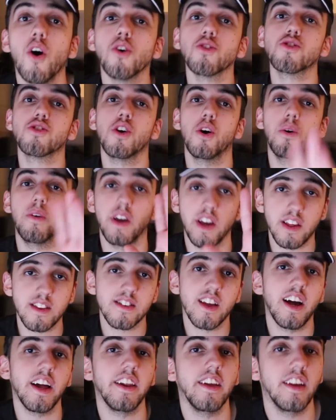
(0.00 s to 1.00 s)
Also,
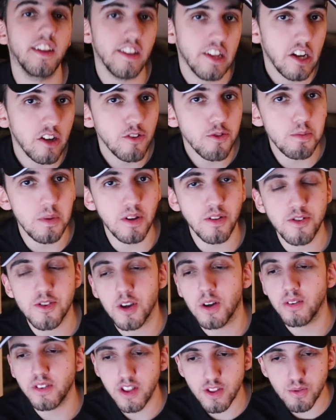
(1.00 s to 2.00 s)
exciting announcement.
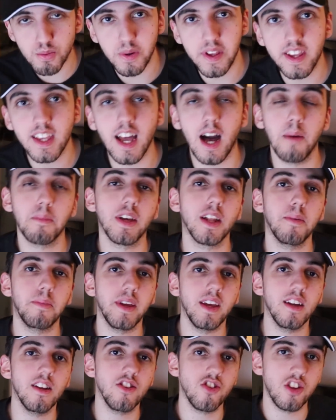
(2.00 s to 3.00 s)
So this week, I'm gonna
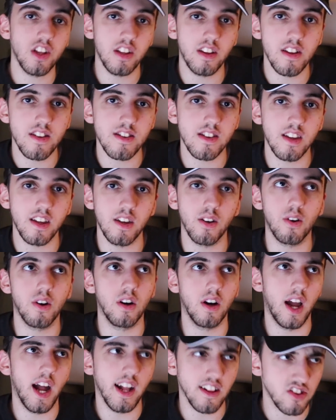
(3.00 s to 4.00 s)
be in GDC
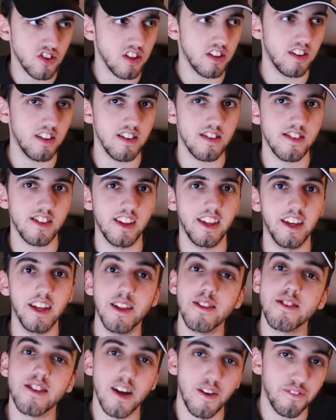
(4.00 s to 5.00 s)
or at GDC
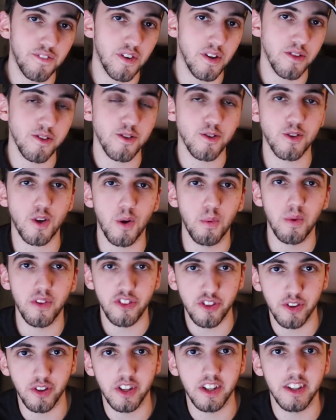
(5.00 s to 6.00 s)
in San Francisco
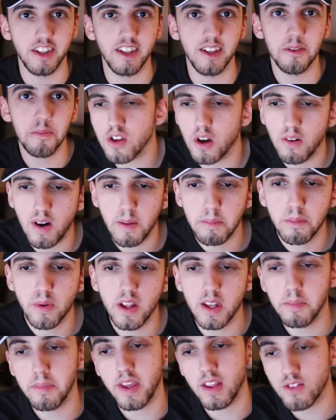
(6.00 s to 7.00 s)
with Unity. So I'm
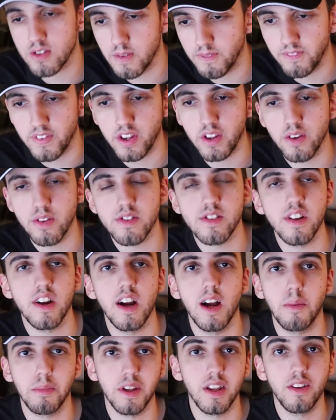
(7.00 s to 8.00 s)
gonna make some videos there.
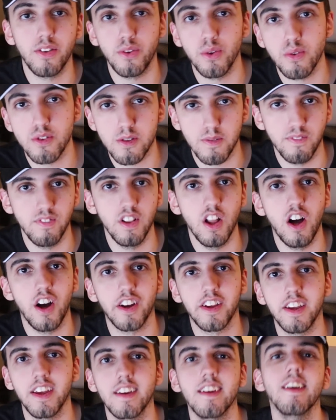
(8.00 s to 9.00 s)
I'm gonna do some
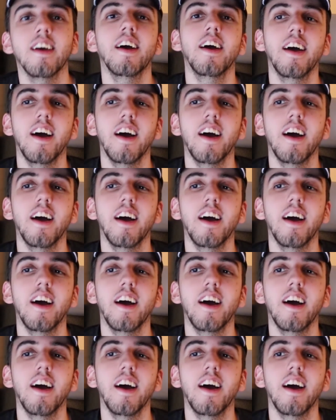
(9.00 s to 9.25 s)
vlogging.